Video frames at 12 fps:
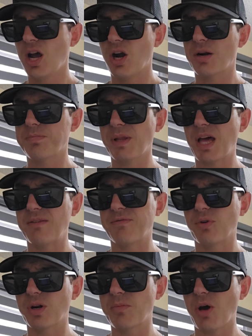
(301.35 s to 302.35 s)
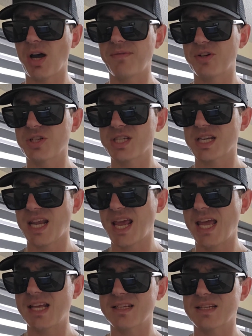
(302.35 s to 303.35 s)
Our platform offers
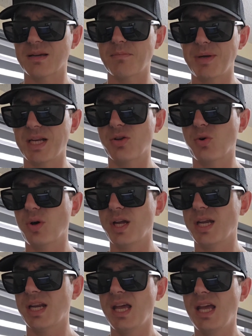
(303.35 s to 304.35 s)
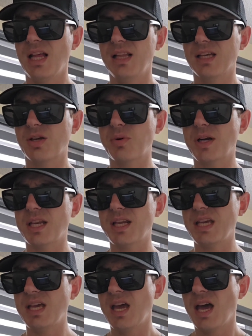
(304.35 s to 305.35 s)
enhanced Bitcoin
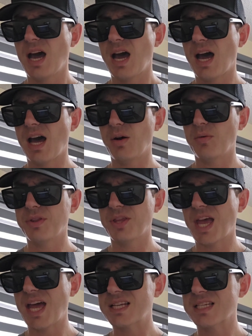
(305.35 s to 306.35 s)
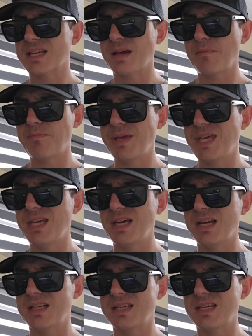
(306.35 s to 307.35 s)
liquidity, uh, with
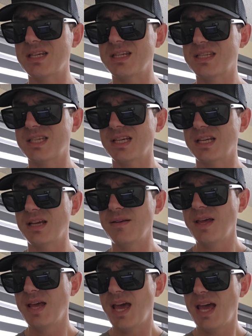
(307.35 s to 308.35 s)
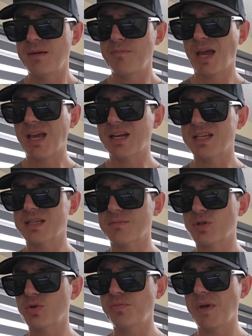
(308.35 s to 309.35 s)
SBTC, a
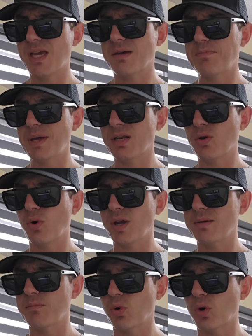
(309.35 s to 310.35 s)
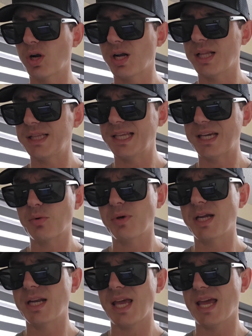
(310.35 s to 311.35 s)
mechanism to make Bitcoin more
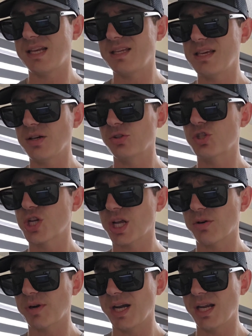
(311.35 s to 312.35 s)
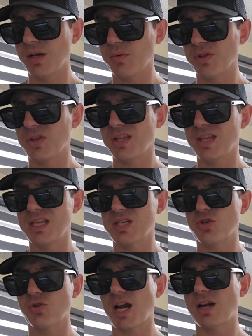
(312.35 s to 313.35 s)
liquid and yield generating within the
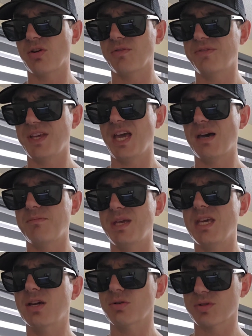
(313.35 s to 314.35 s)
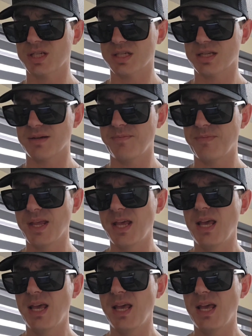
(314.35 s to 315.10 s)
Strato VM ecosystem.